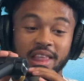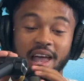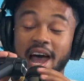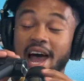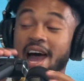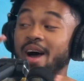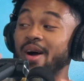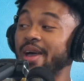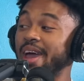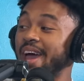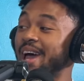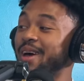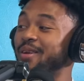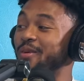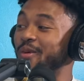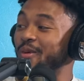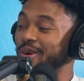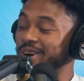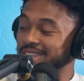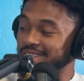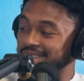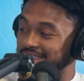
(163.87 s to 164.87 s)
I only had
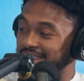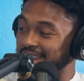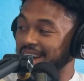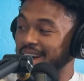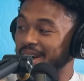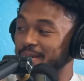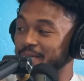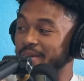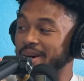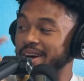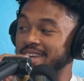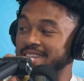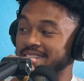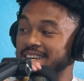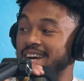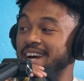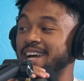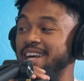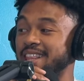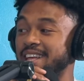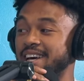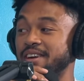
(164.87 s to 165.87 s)
one job my
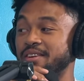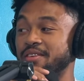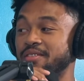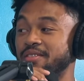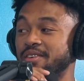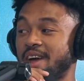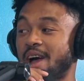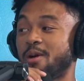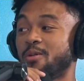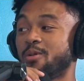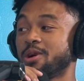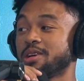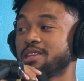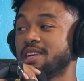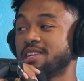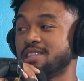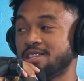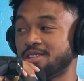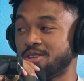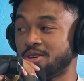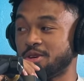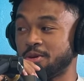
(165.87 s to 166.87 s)
entire life. I worked at
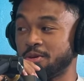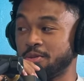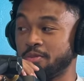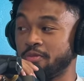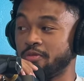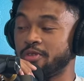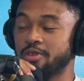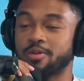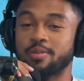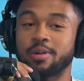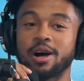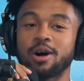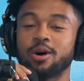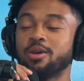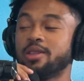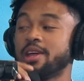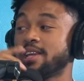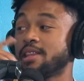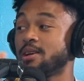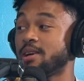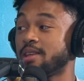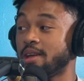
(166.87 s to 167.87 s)
the dome for my whole
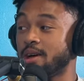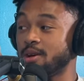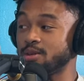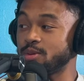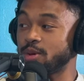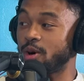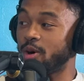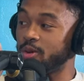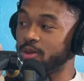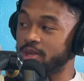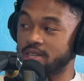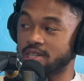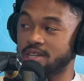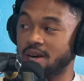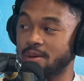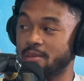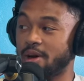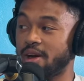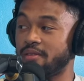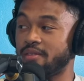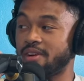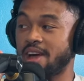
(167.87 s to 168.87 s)
like that was my only job
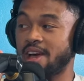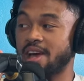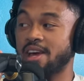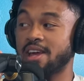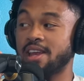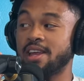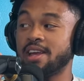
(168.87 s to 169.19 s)
I ever had.